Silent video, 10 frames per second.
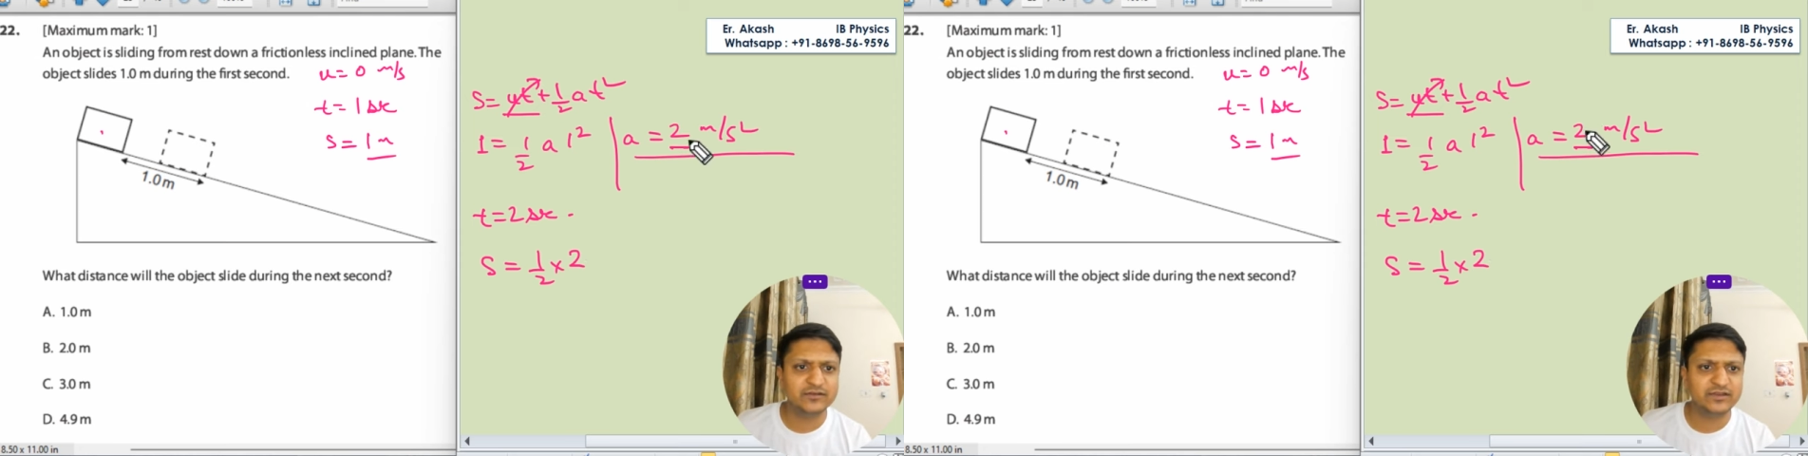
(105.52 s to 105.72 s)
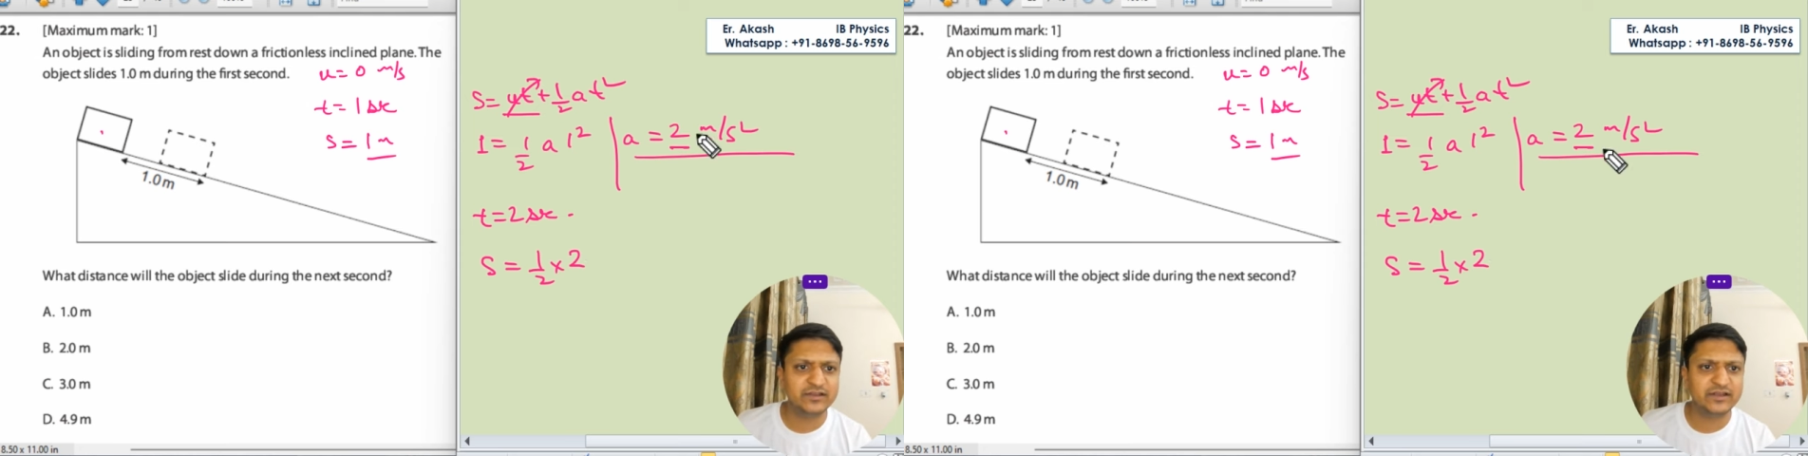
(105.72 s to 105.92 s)

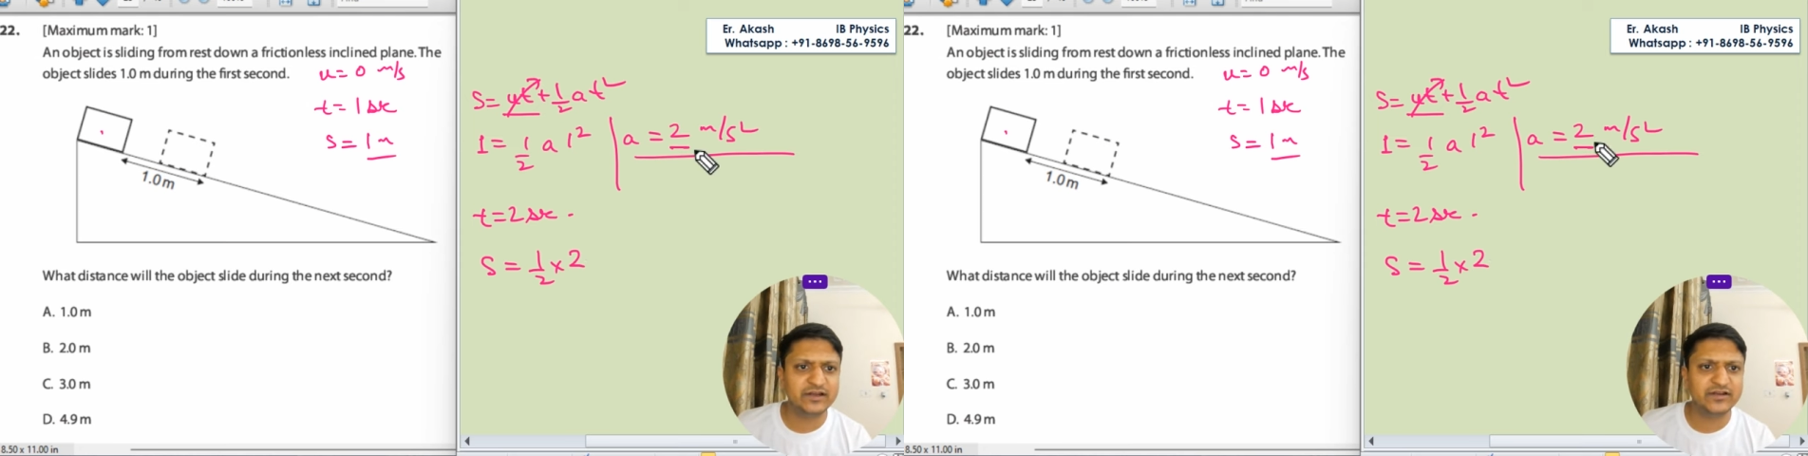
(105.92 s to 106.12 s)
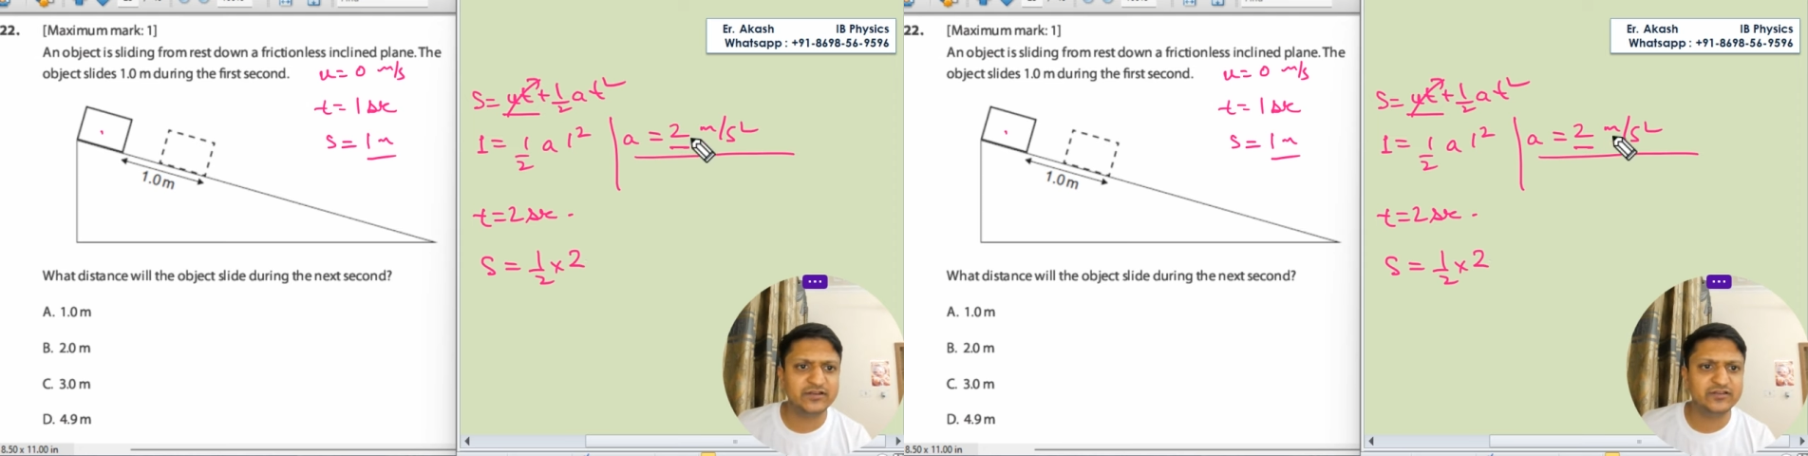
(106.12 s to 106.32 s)
seen
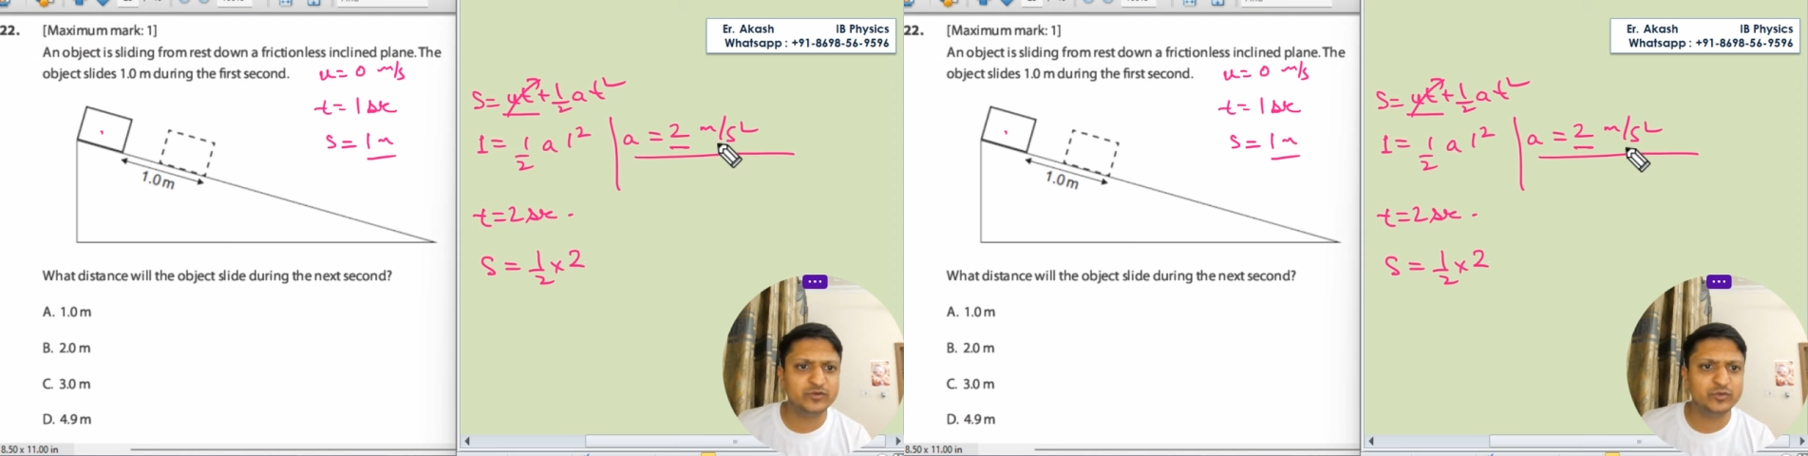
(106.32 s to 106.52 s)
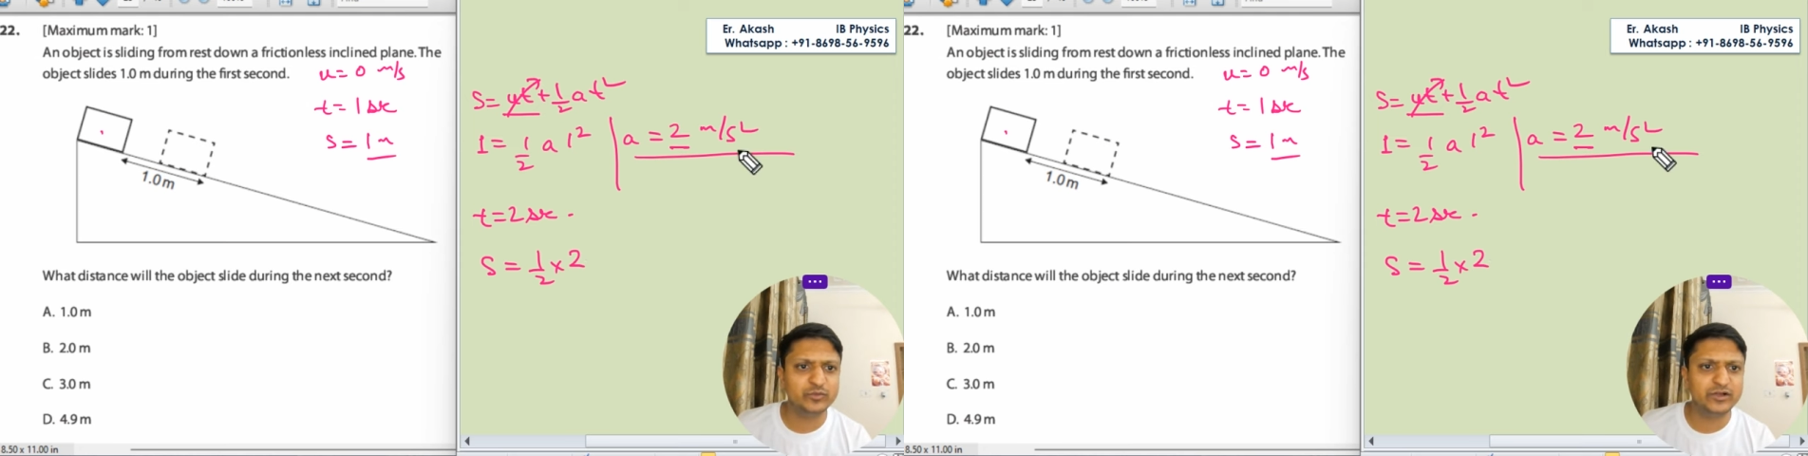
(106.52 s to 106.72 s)
that it is
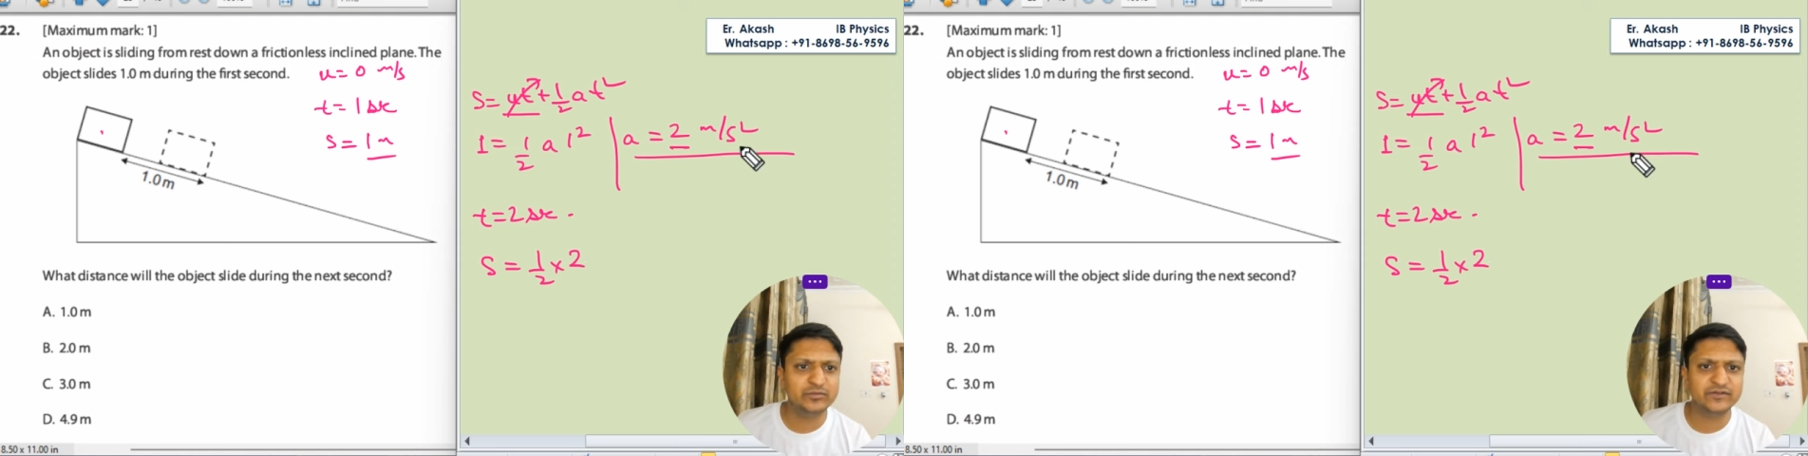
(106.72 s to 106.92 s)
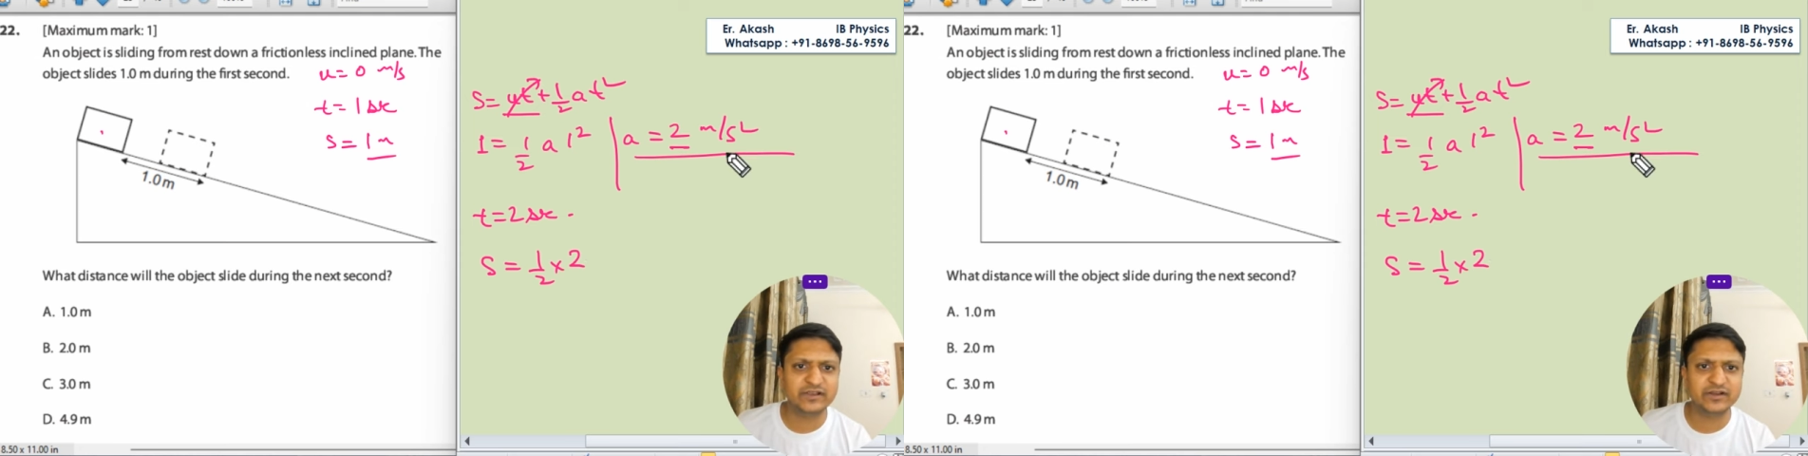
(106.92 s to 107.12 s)
2 meter
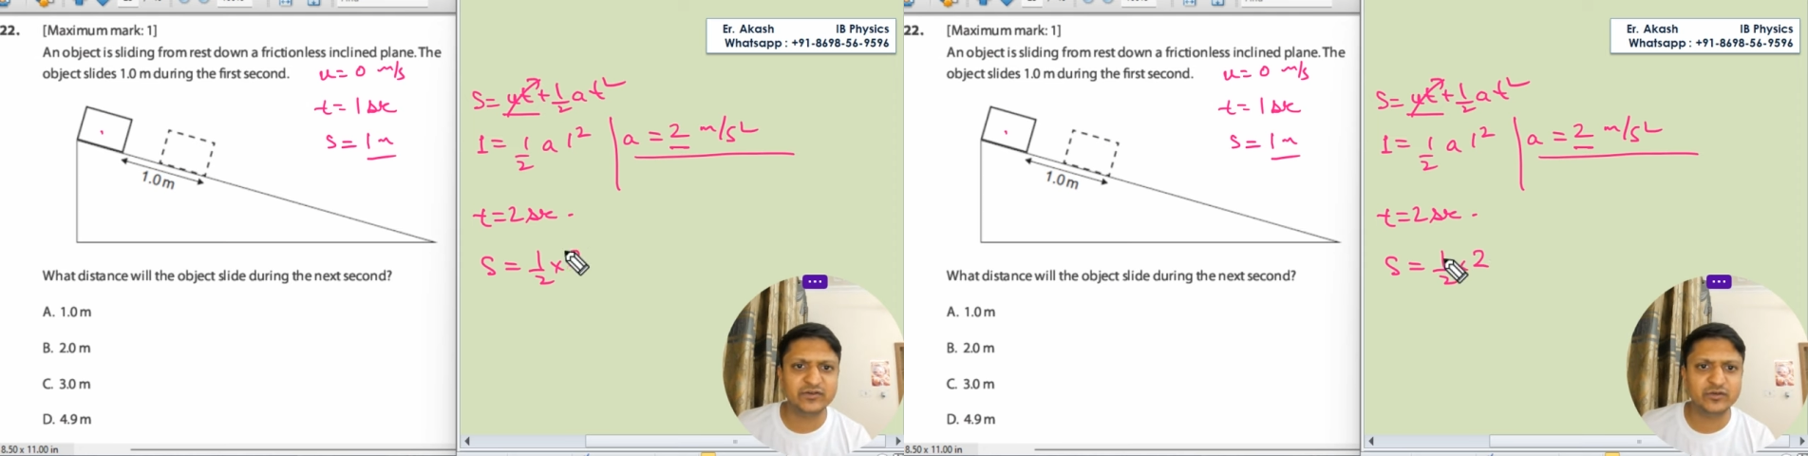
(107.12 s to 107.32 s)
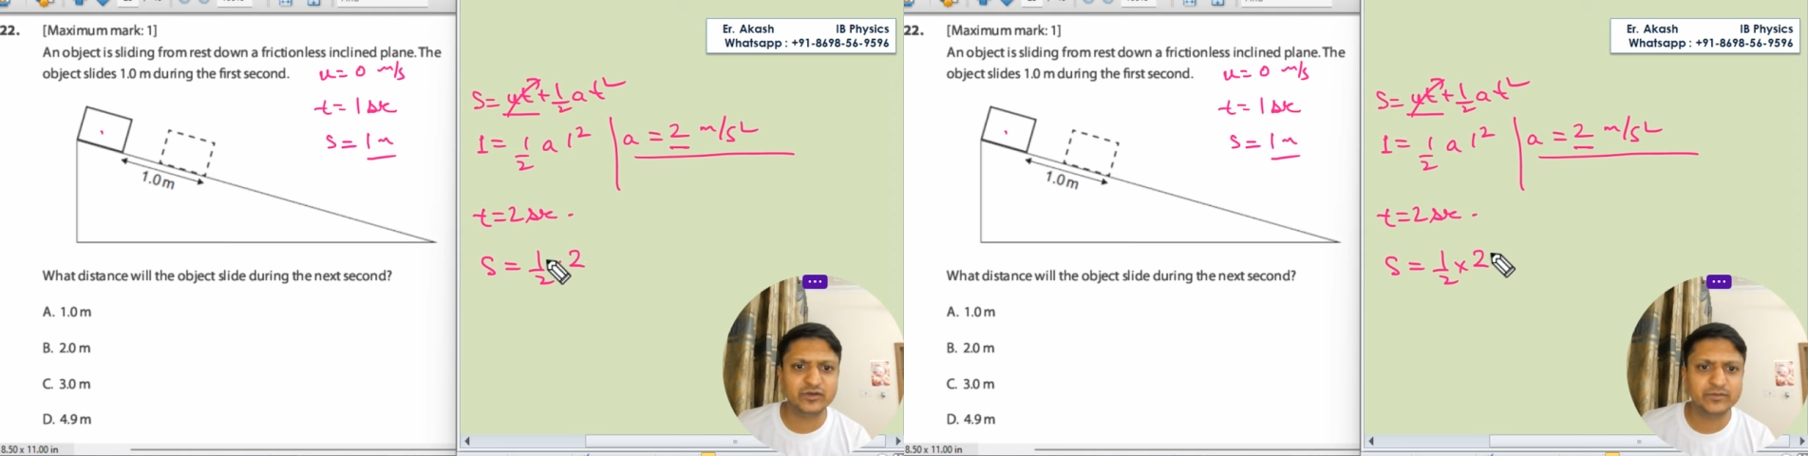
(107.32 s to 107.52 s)
per second
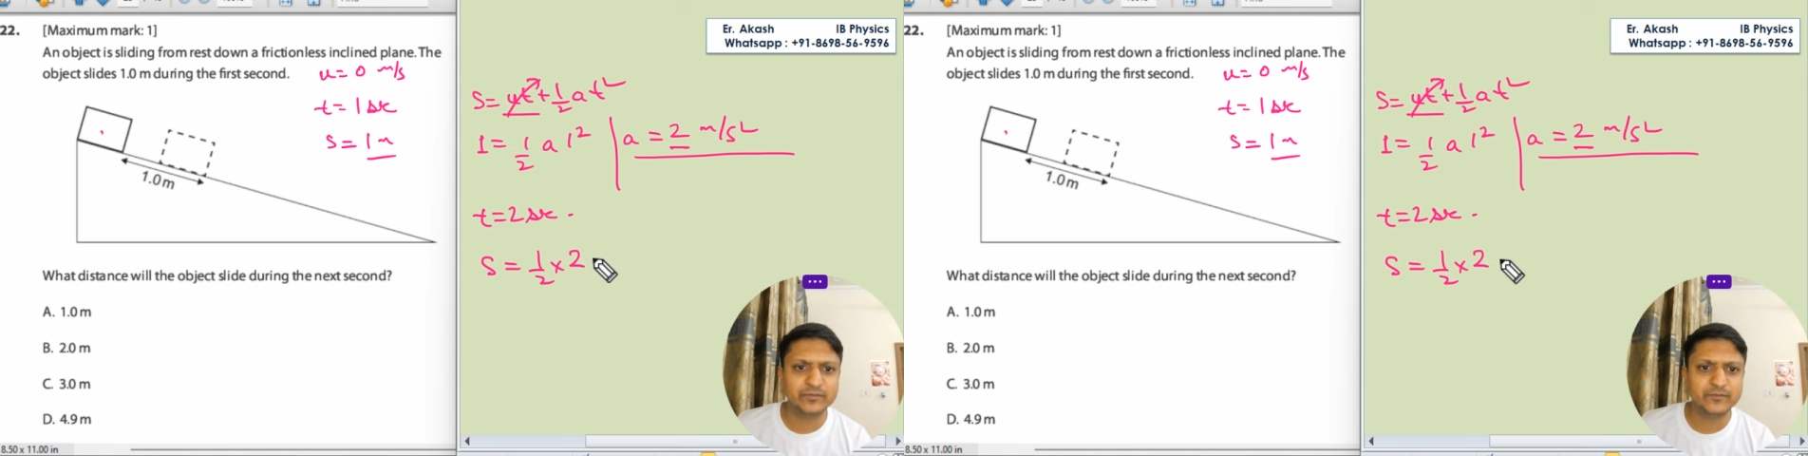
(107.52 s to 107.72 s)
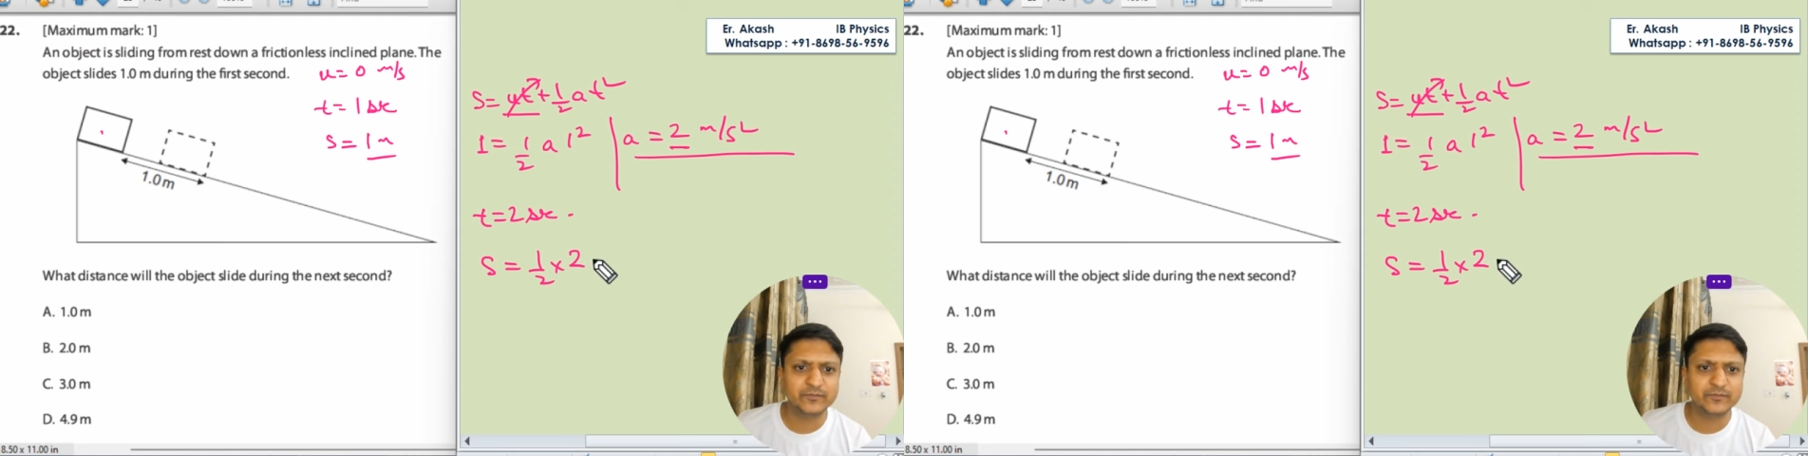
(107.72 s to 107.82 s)
square.